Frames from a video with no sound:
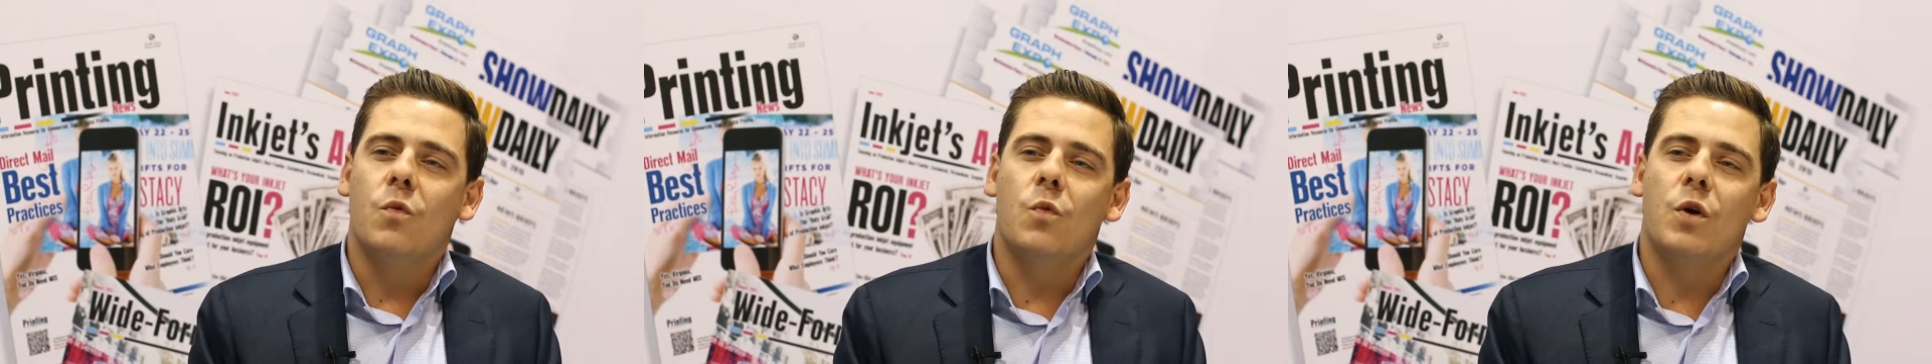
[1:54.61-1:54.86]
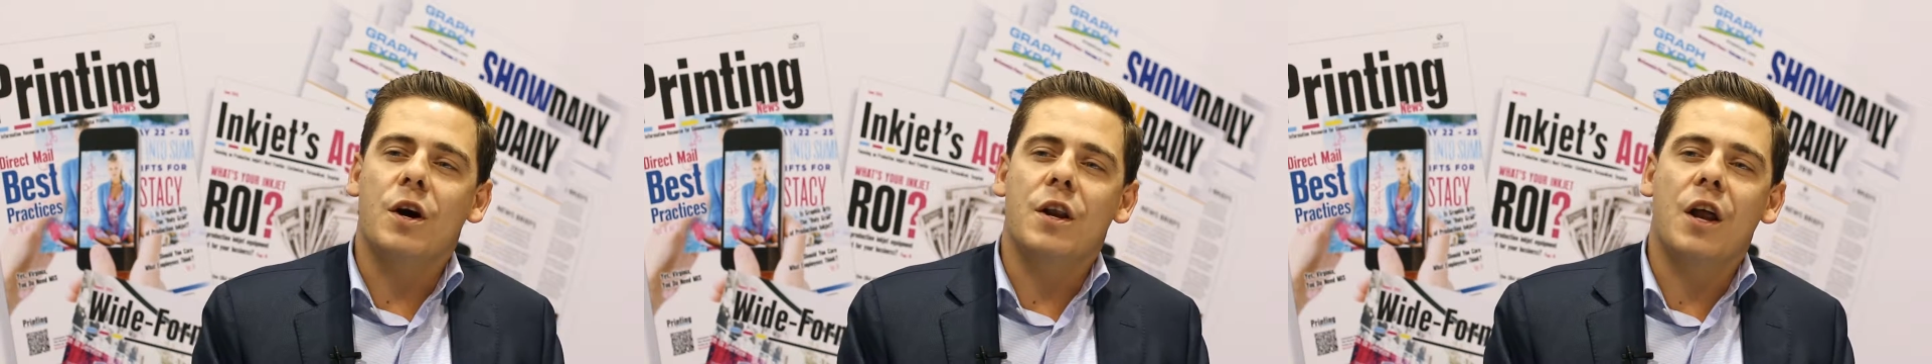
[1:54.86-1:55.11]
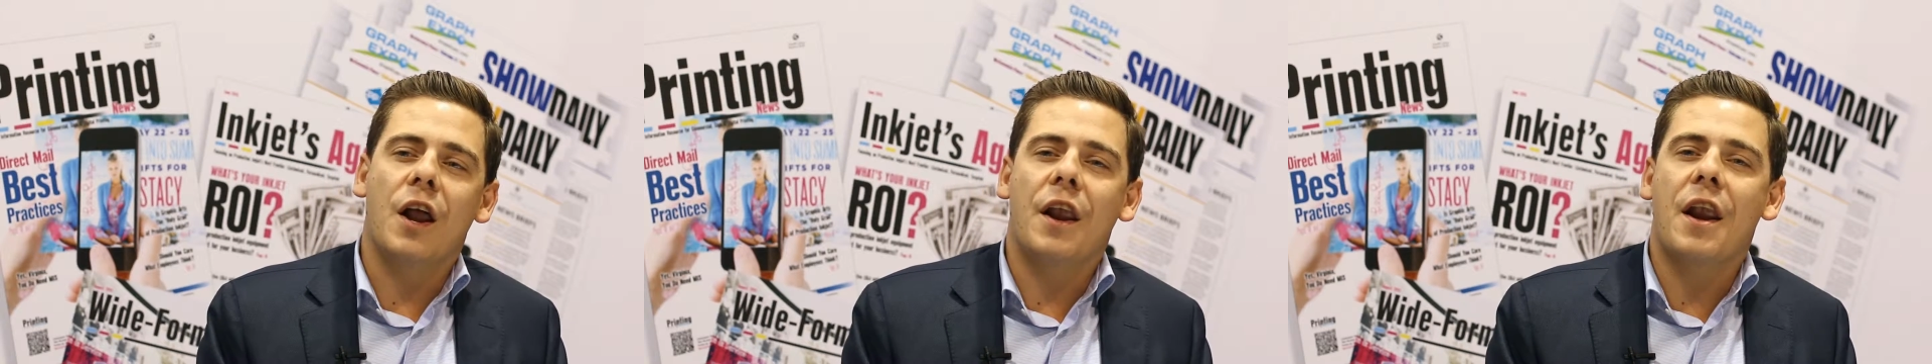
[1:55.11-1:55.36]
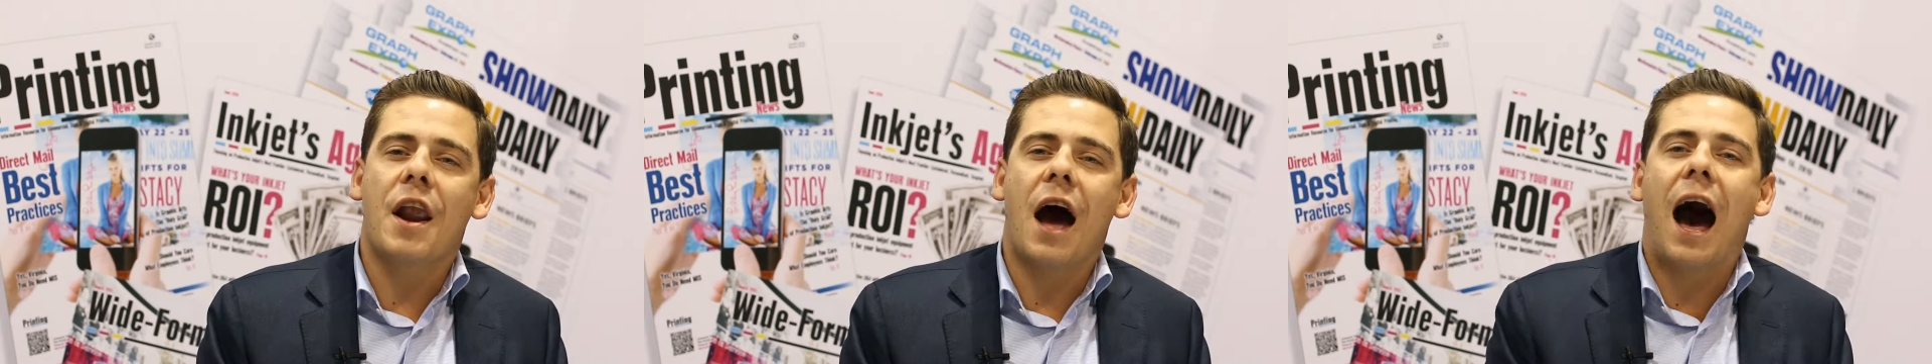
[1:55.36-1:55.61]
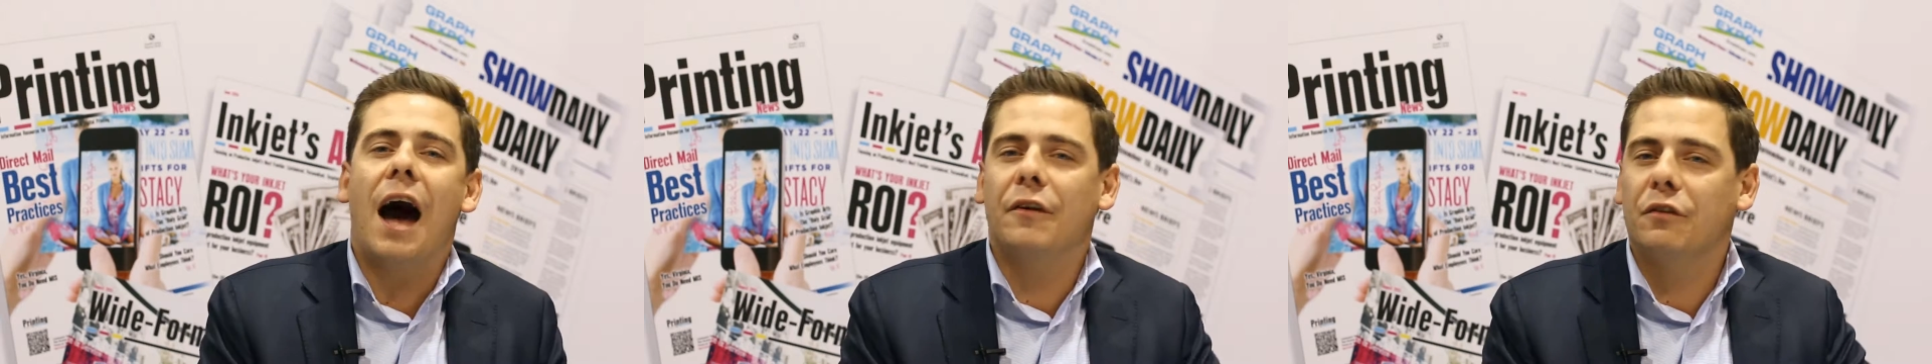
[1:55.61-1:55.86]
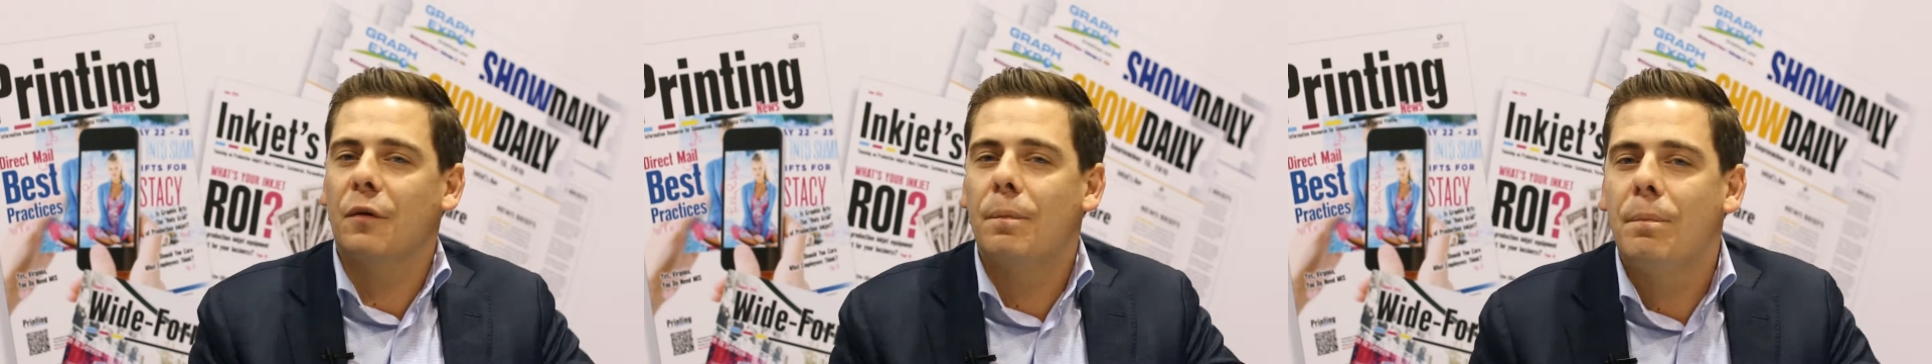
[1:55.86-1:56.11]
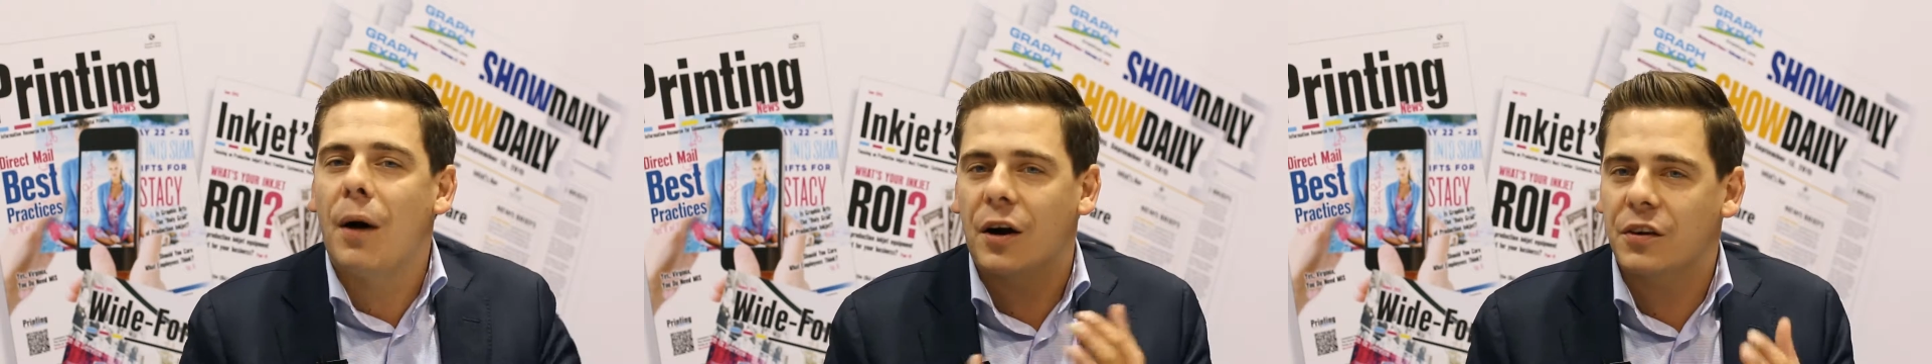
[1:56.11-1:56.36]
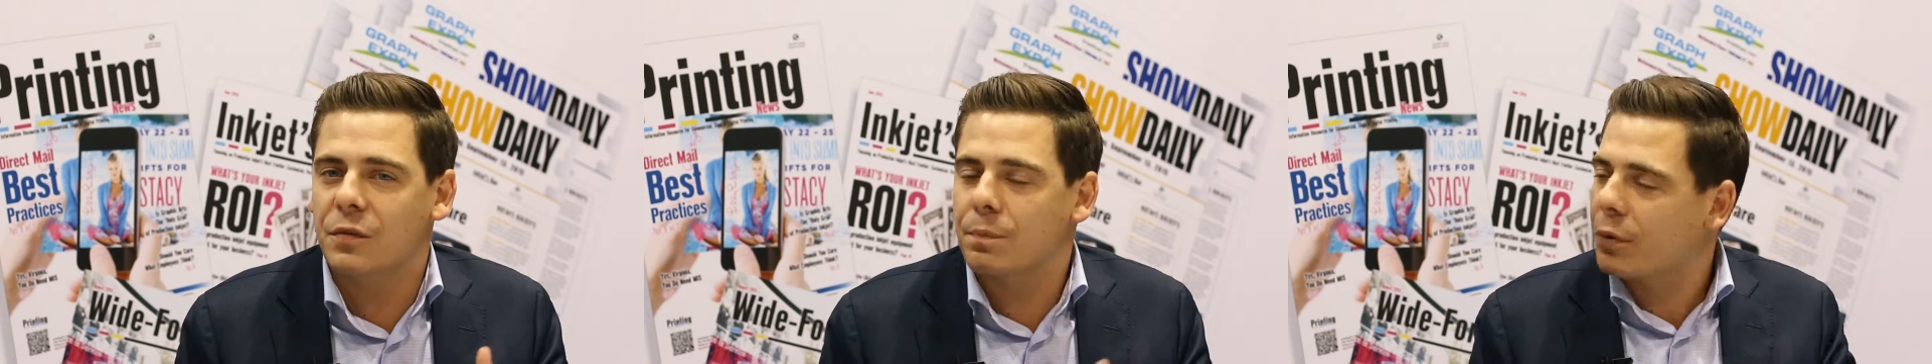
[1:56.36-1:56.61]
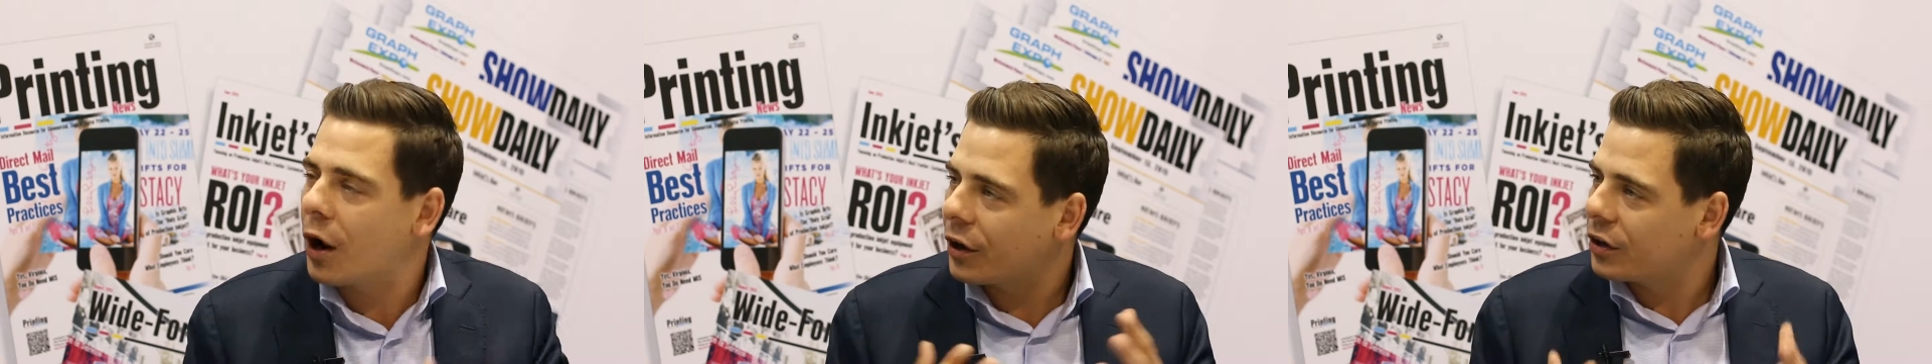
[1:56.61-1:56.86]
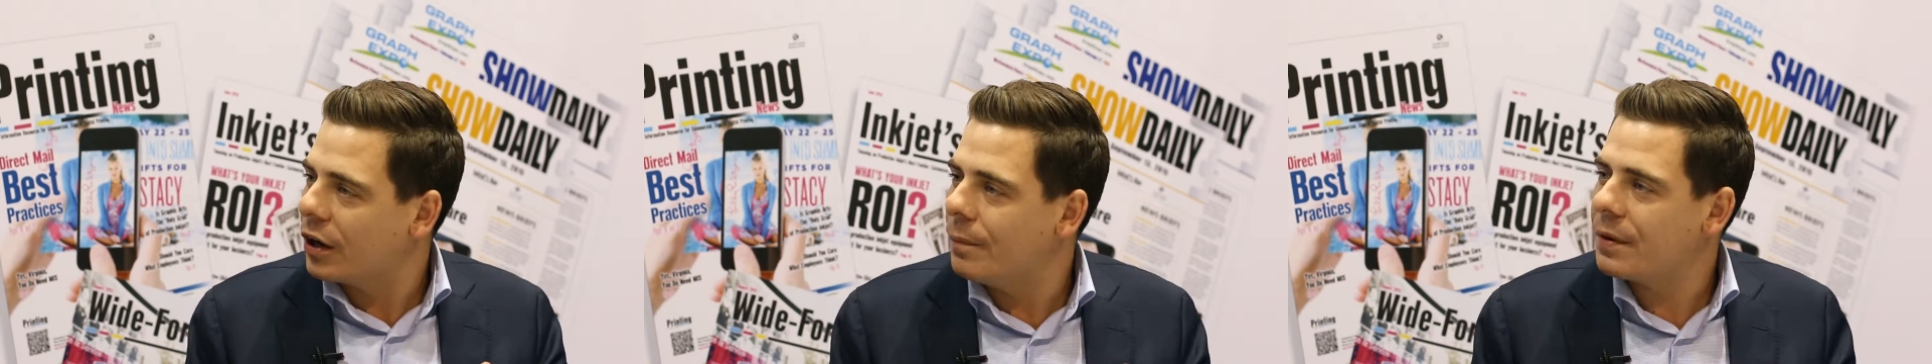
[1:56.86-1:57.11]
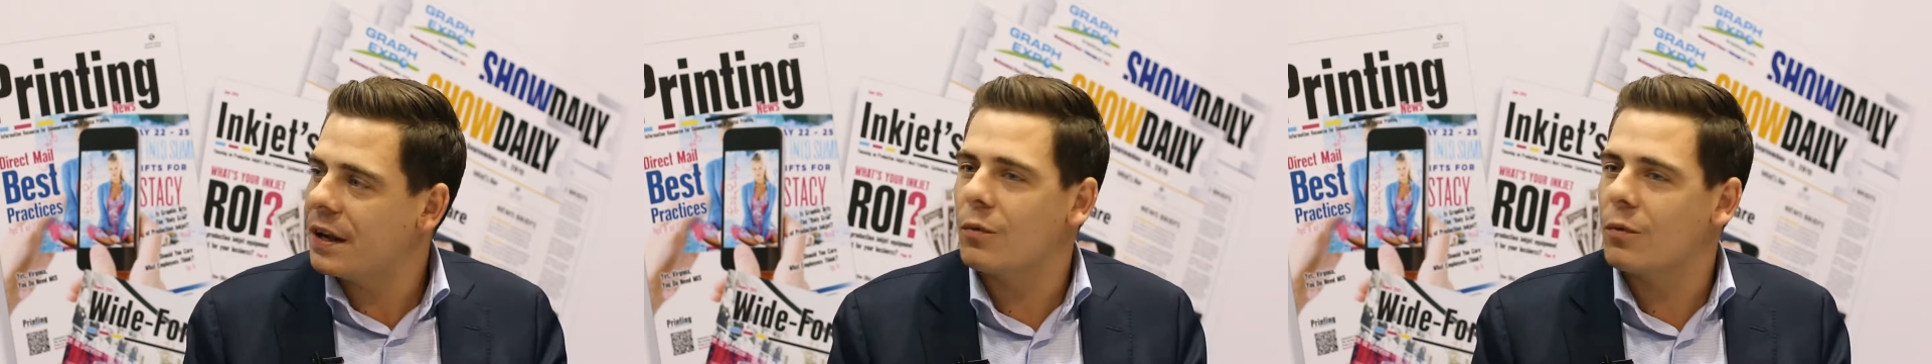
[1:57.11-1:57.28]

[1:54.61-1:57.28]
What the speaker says: We're not an out-of-the-box product company,